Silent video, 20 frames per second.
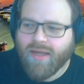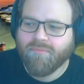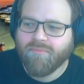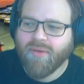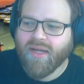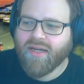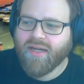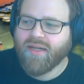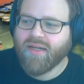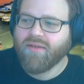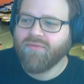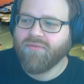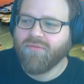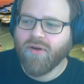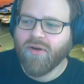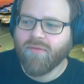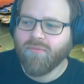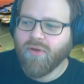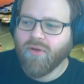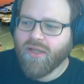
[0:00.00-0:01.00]
but
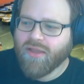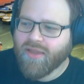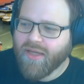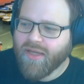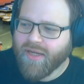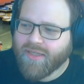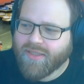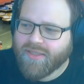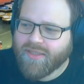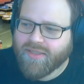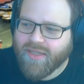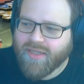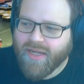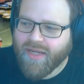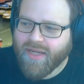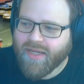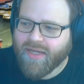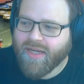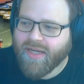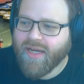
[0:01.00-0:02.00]
from what they are
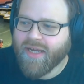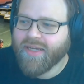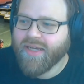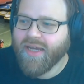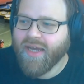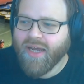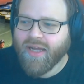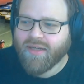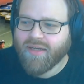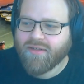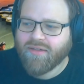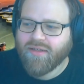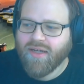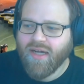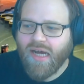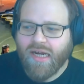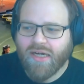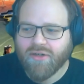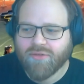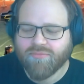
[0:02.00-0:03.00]
saying, I can't
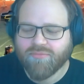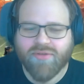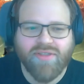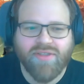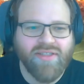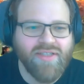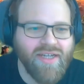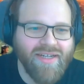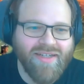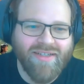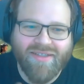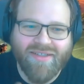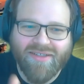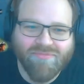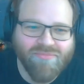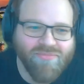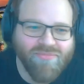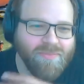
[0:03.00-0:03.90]
100%